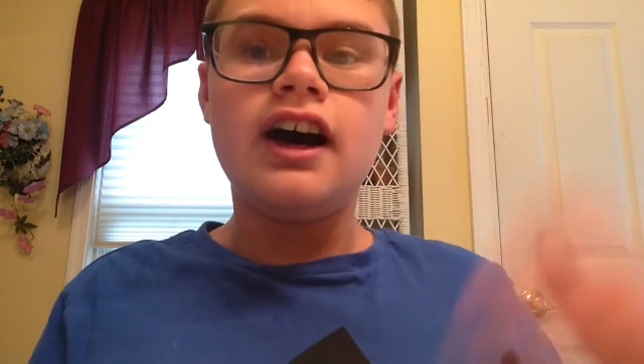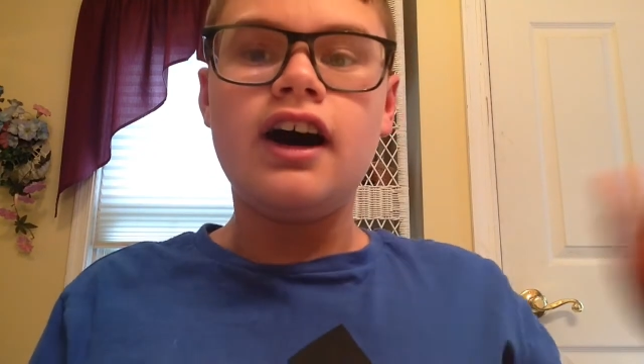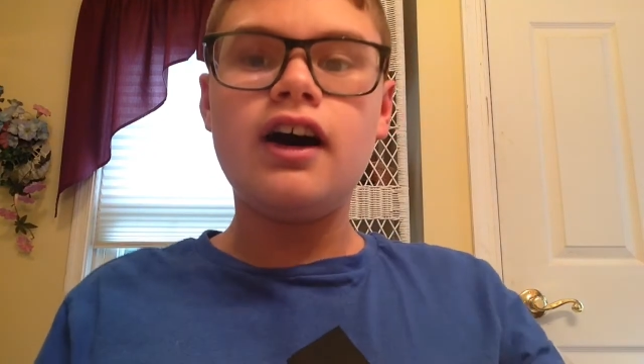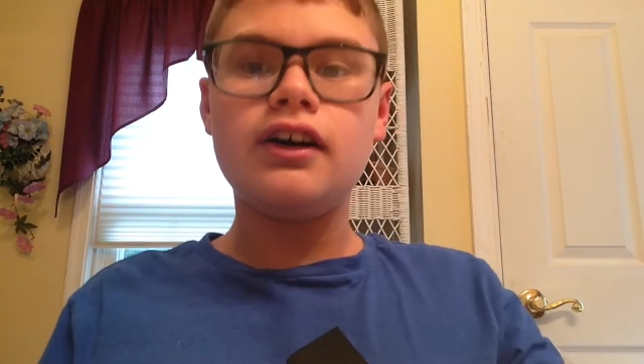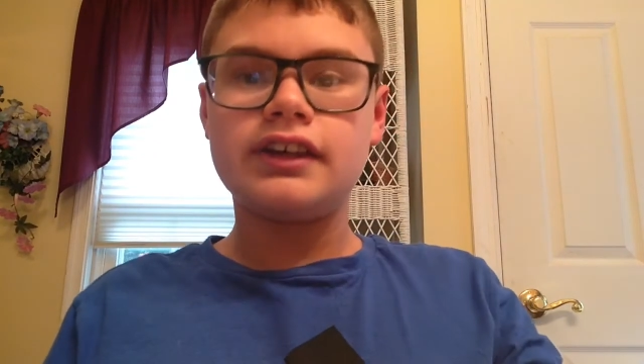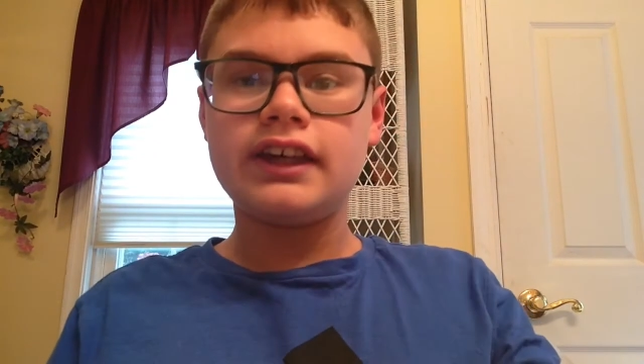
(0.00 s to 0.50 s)

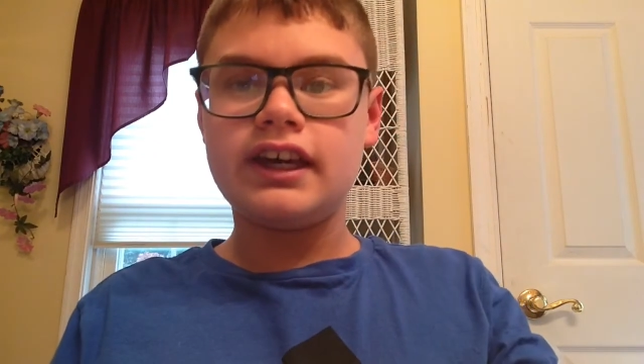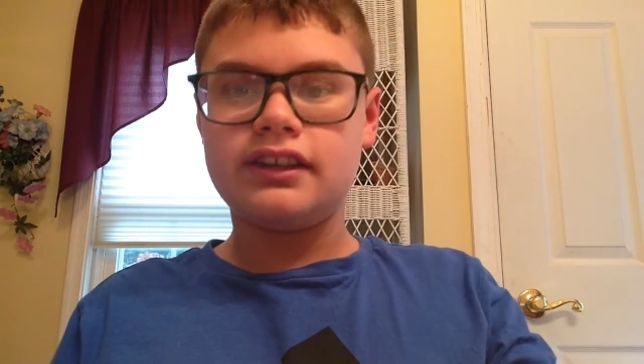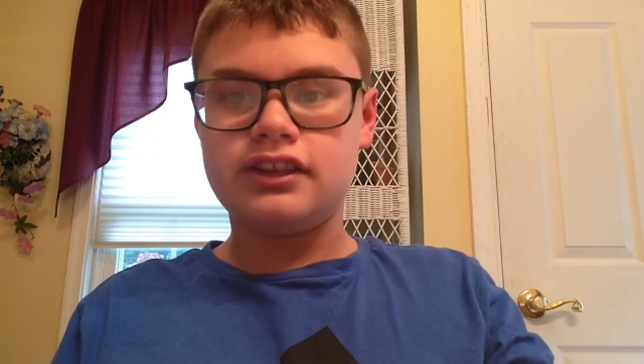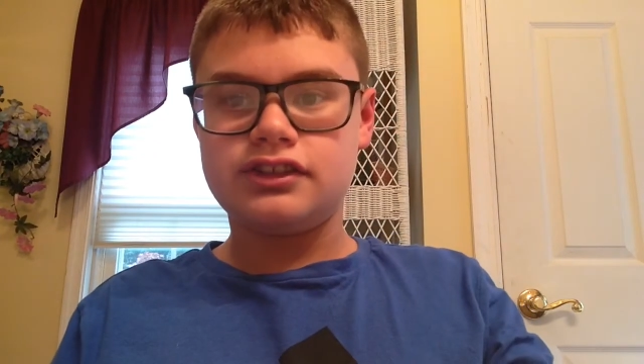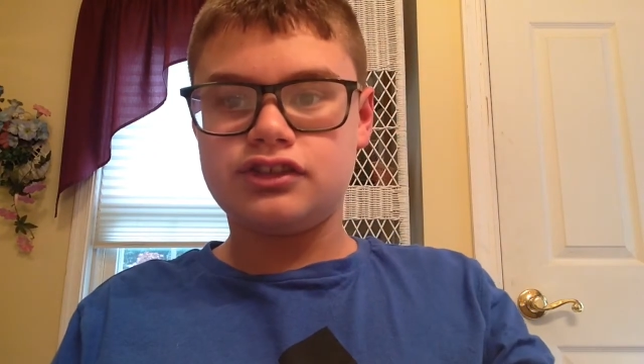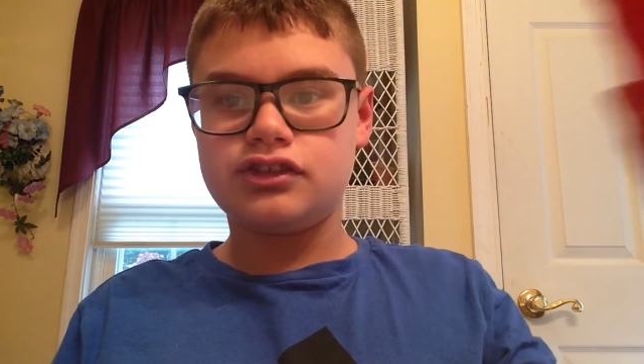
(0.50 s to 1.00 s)
Okay,
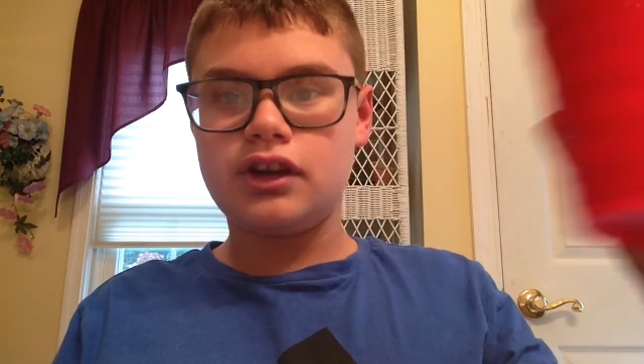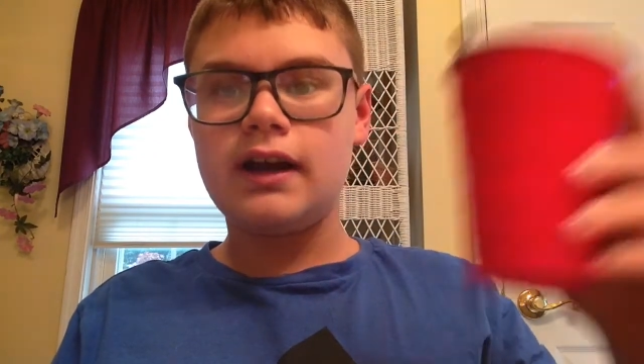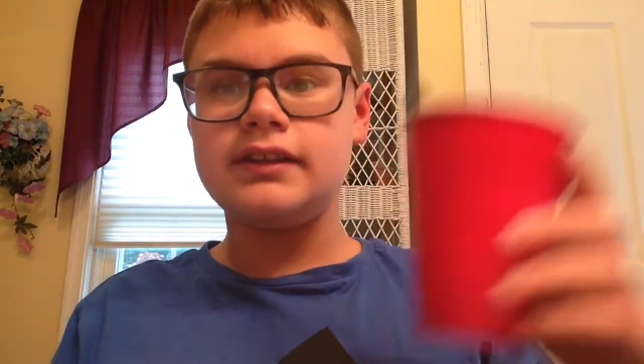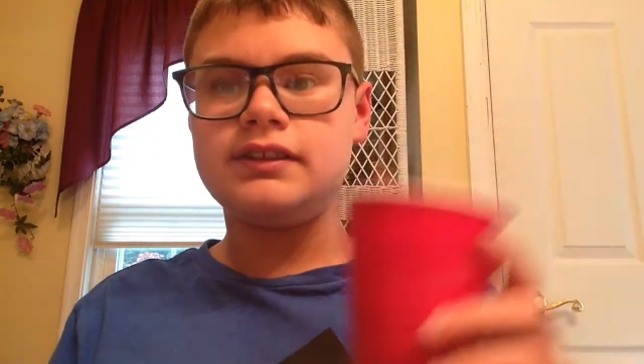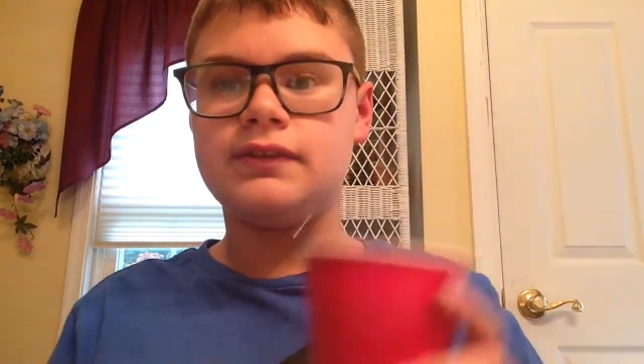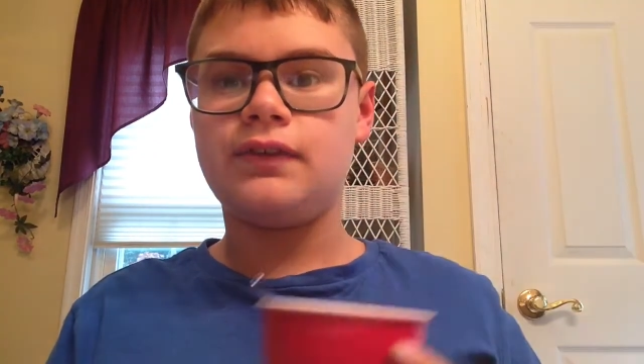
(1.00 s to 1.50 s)
let's
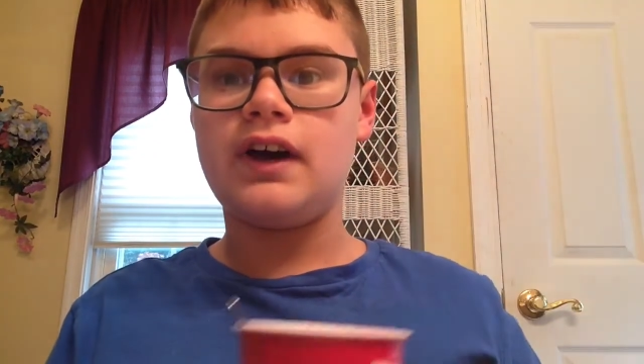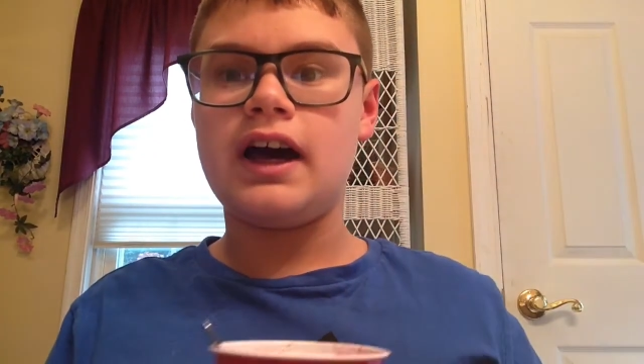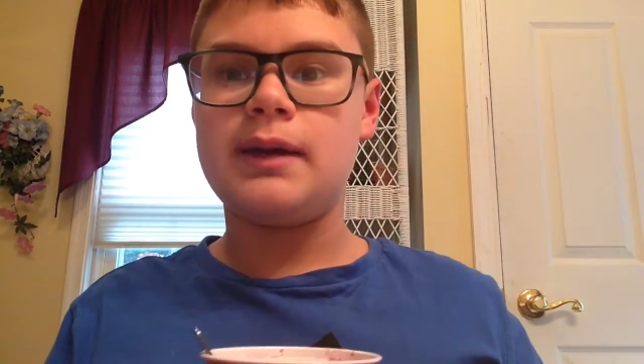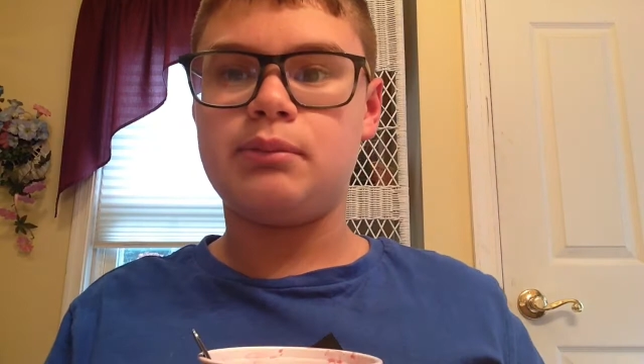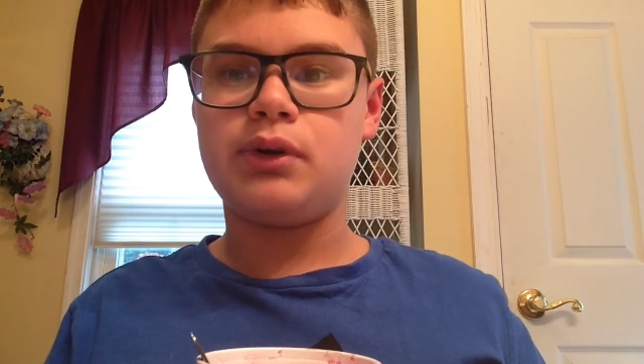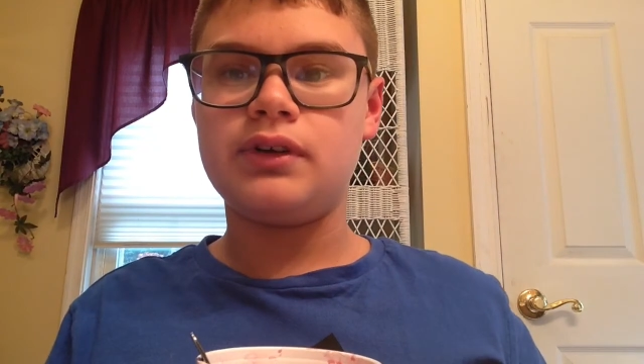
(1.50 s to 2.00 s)
try to
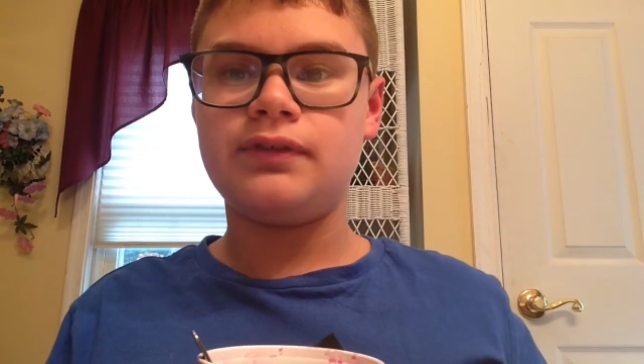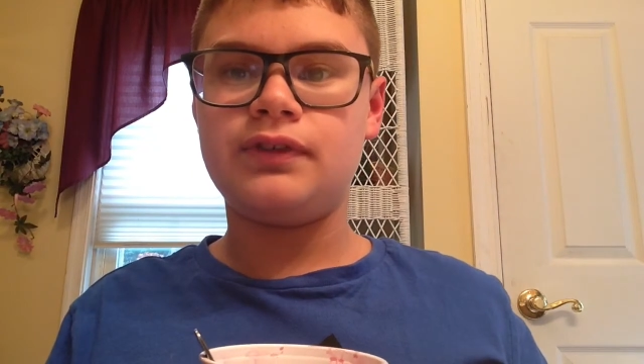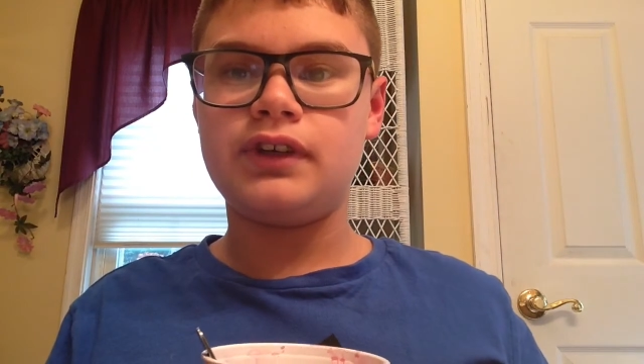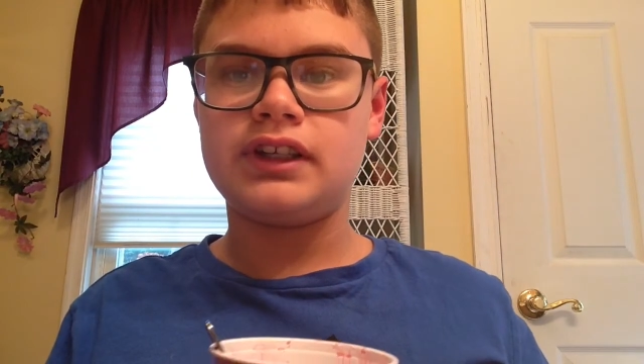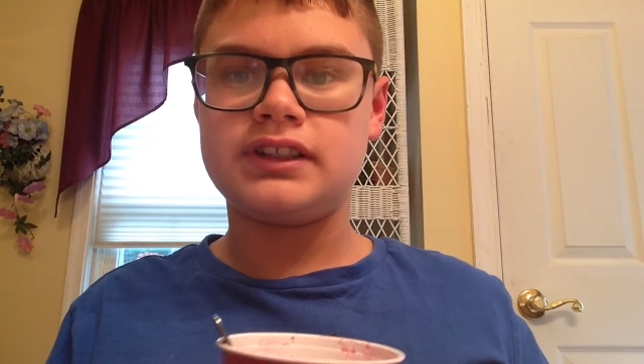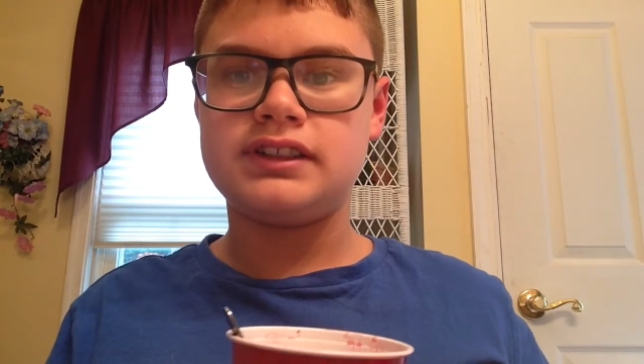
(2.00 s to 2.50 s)
find perfect